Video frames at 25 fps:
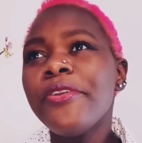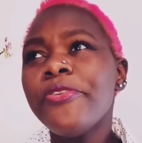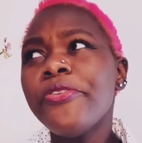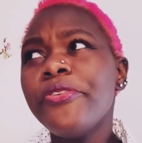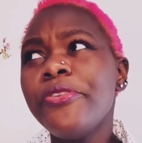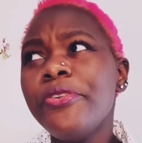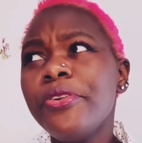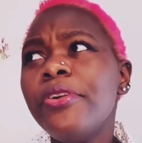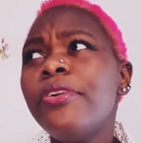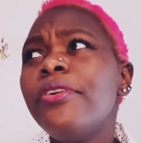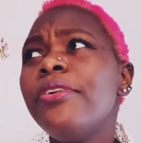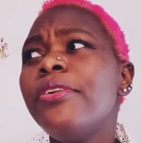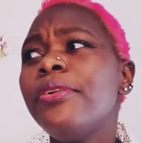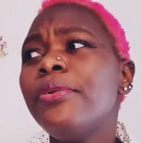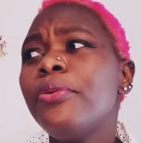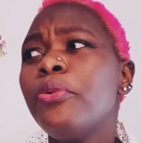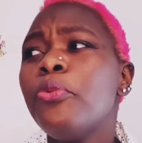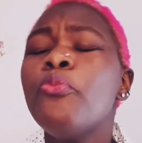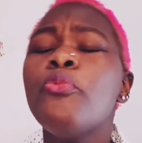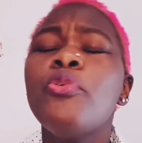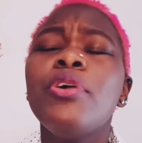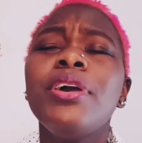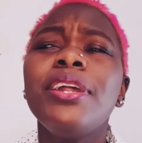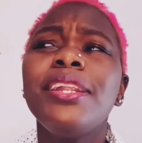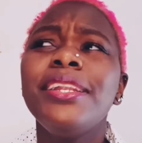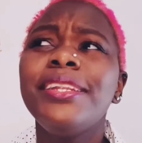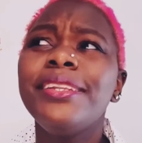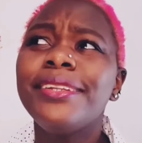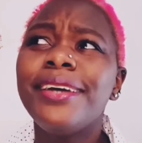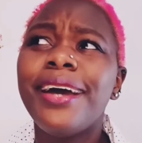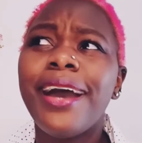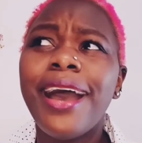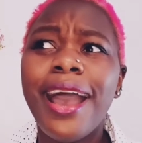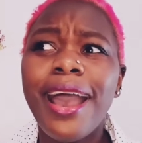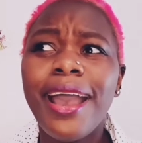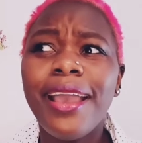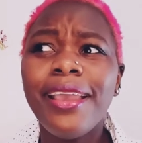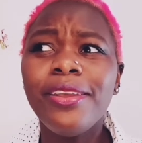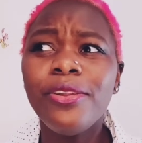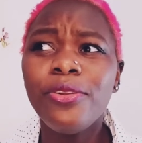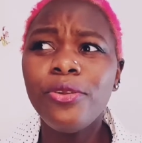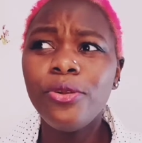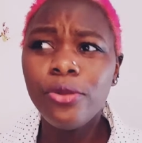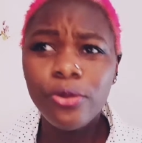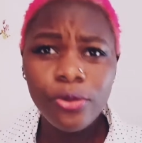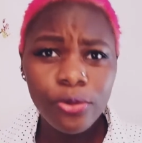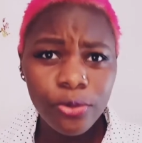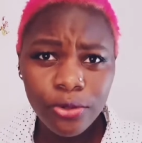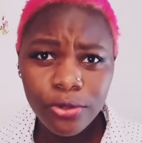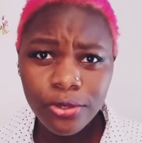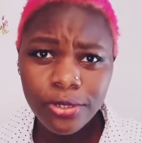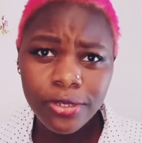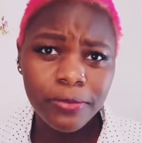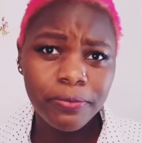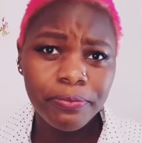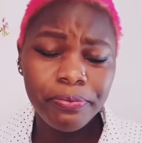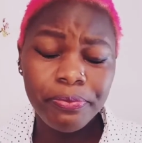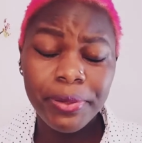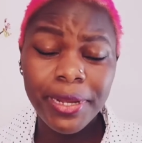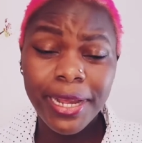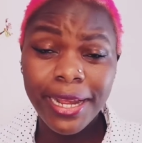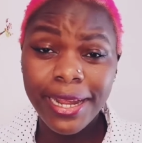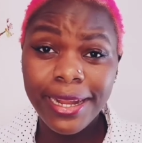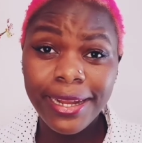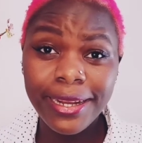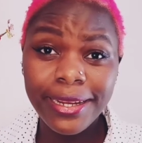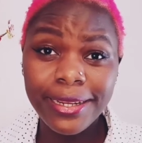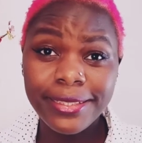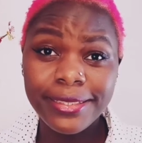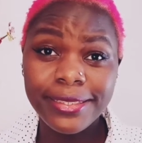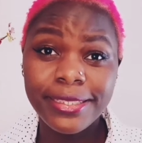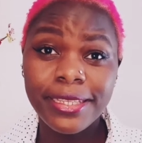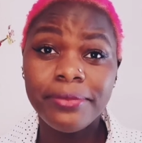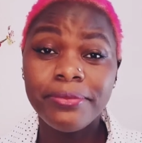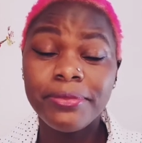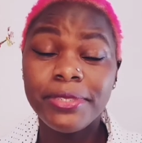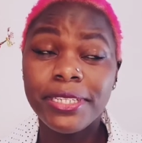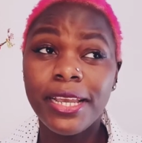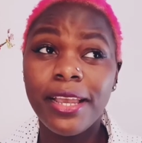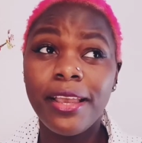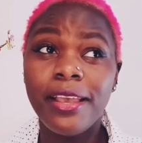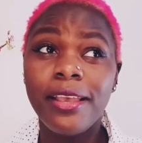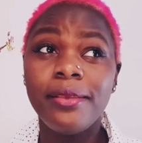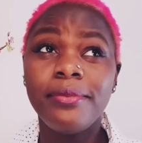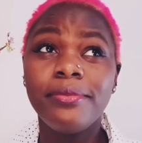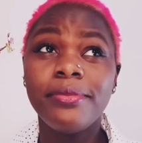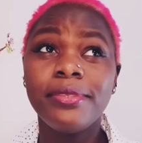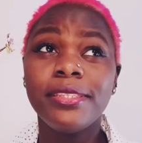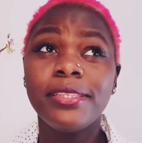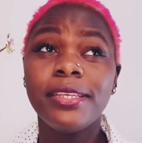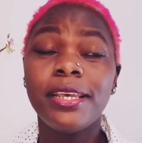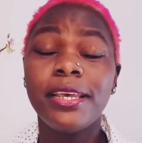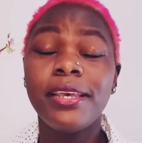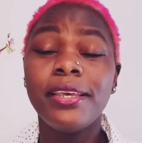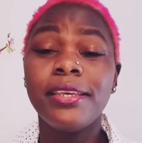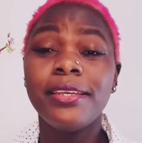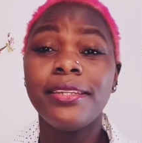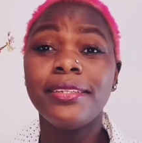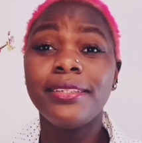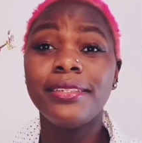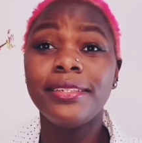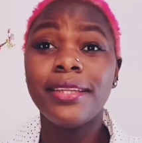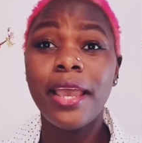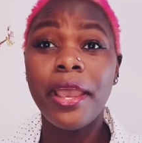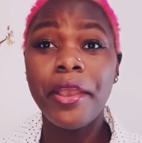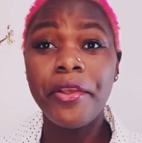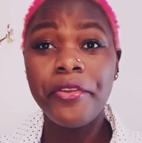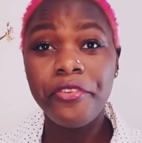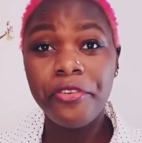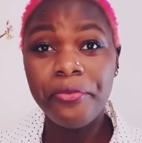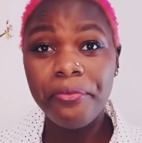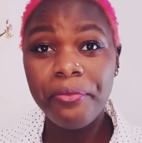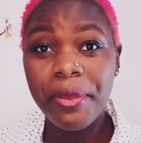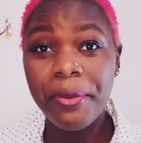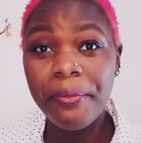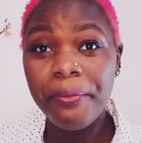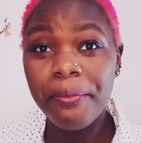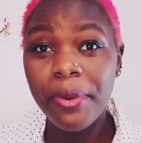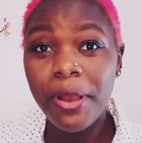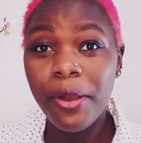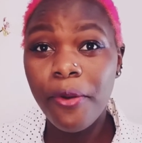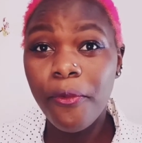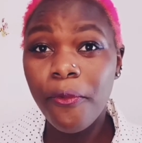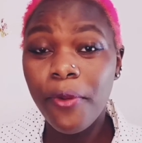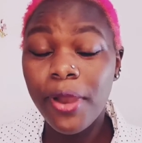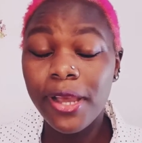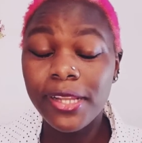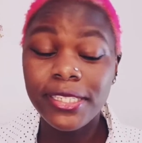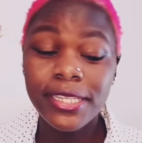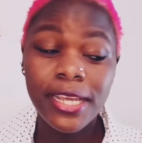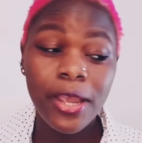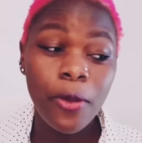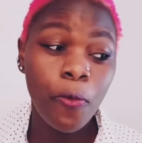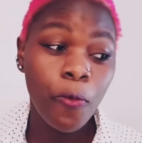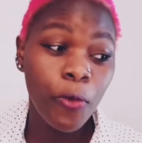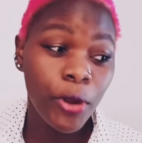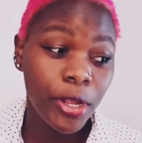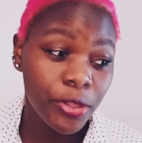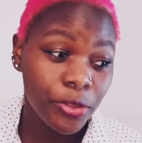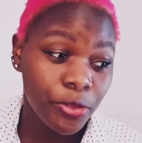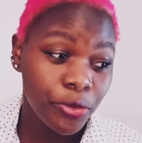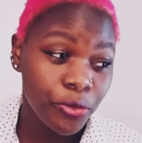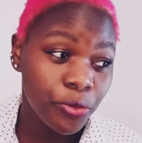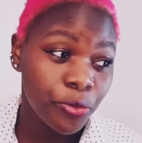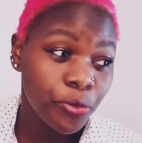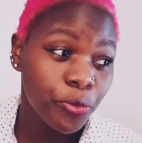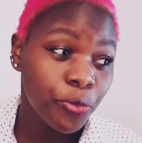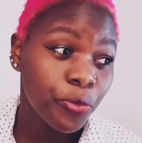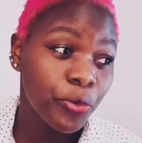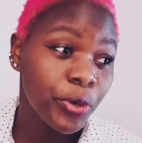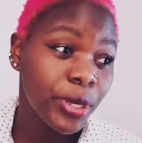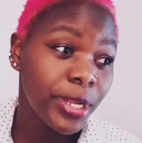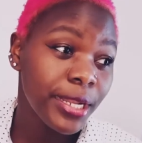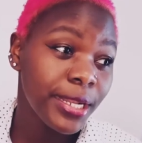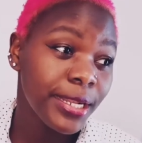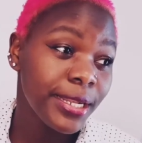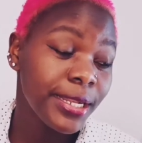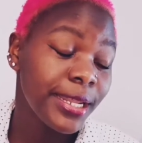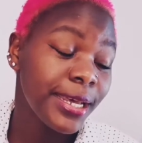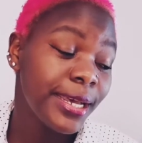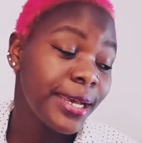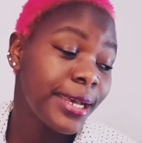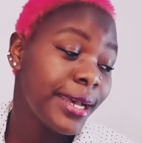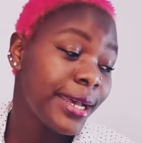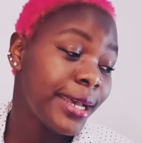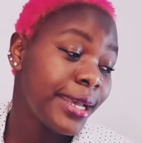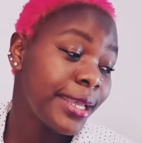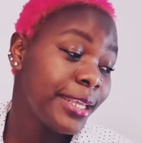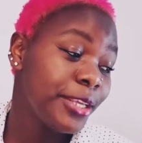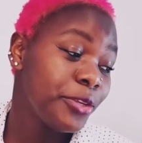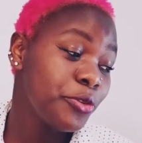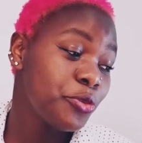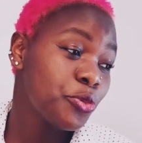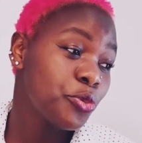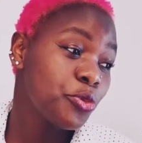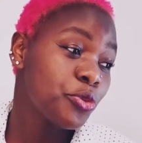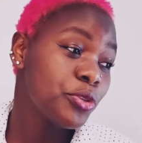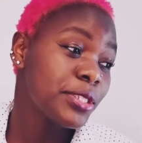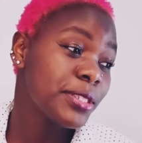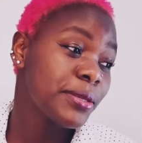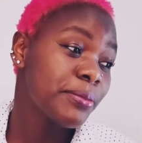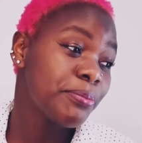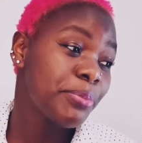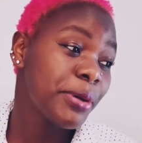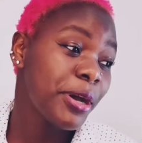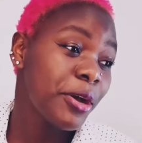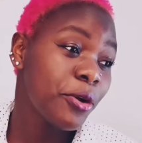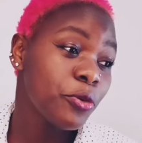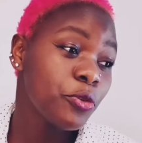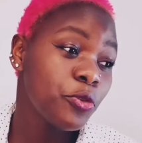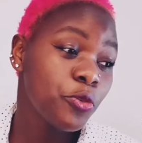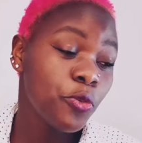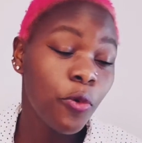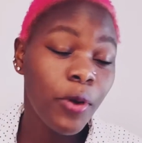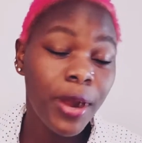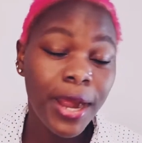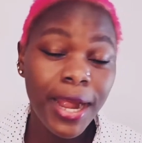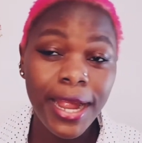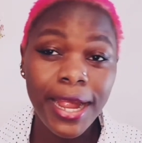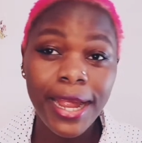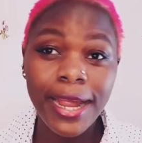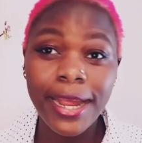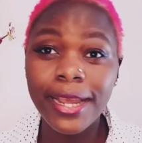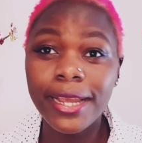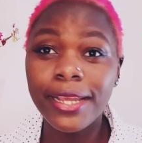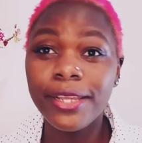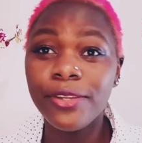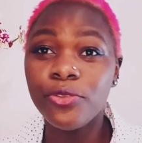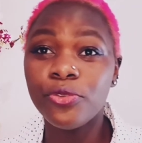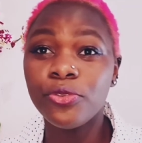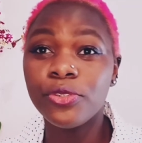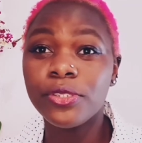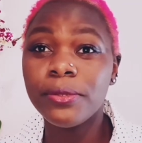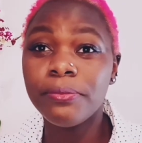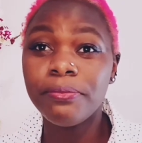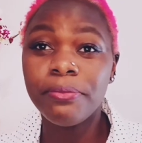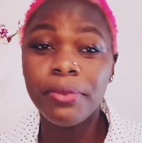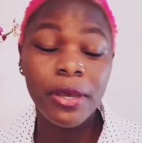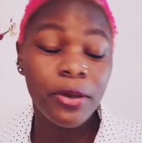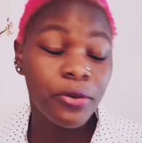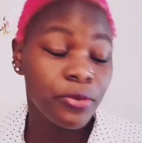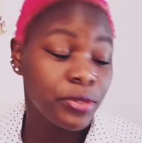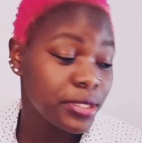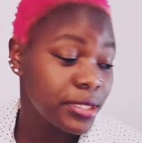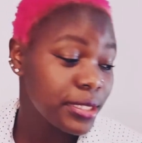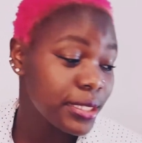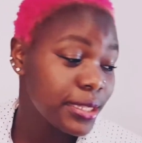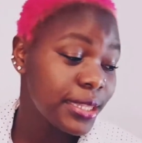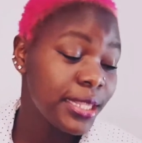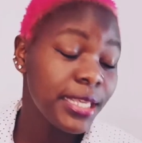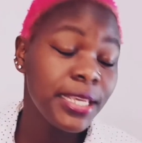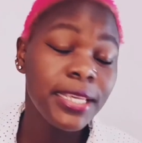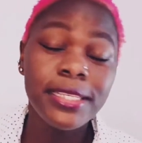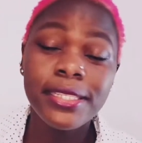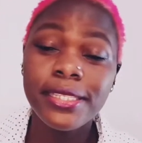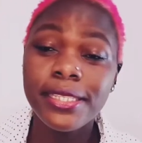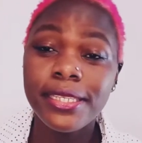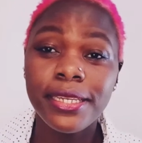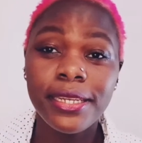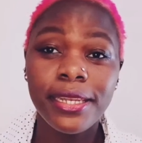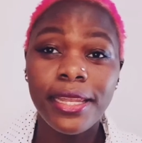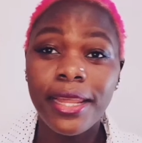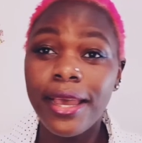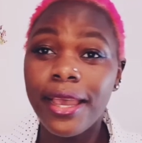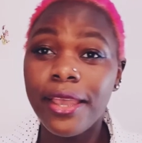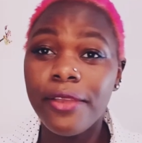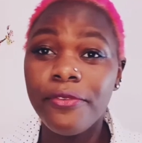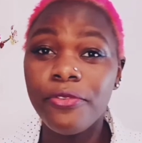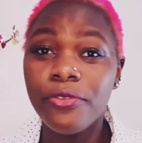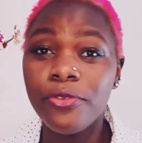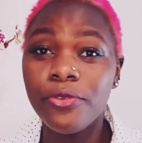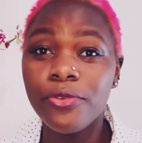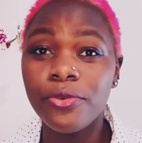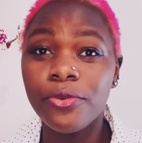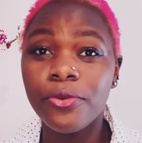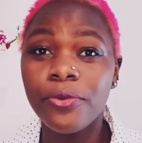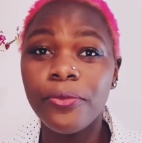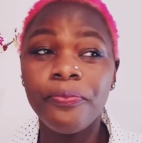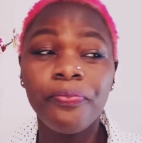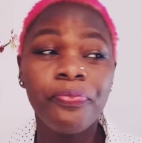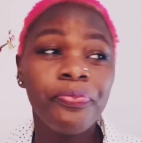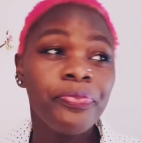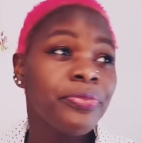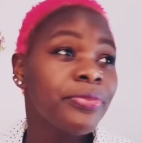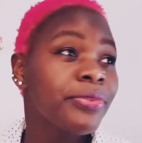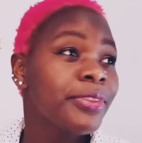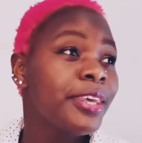You know, when I look back sometimes and I remember what I went through when it was about work, it was about things in life, you know,